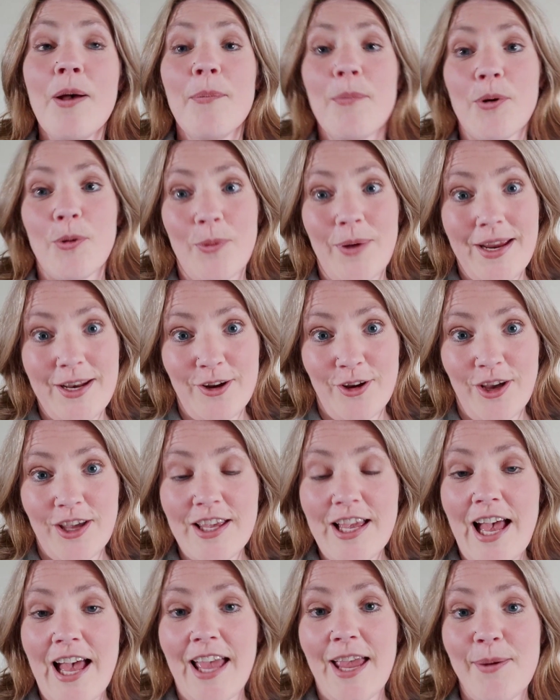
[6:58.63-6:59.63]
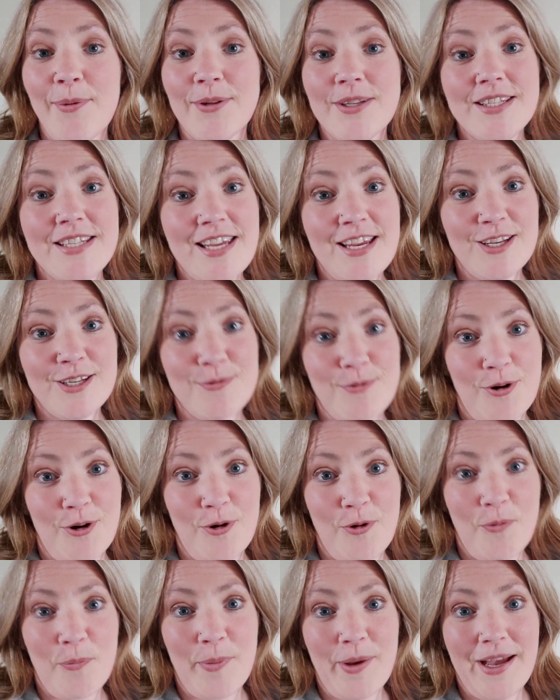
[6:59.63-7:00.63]
But away now. I will see you
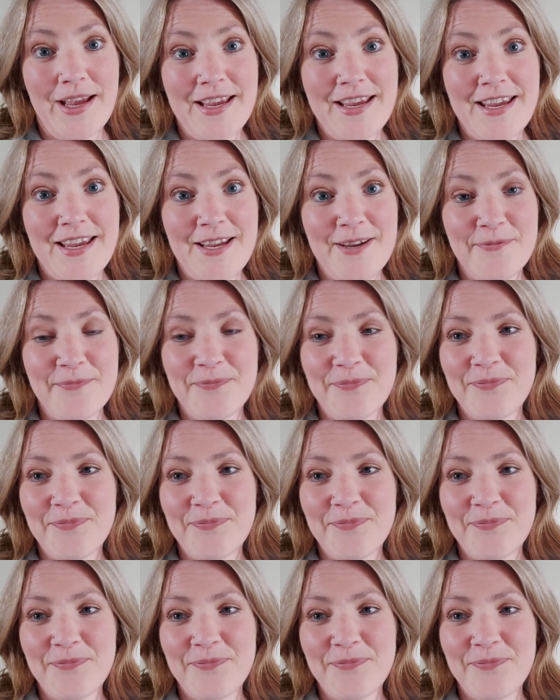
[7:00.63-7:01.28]
tomorrow. Bye.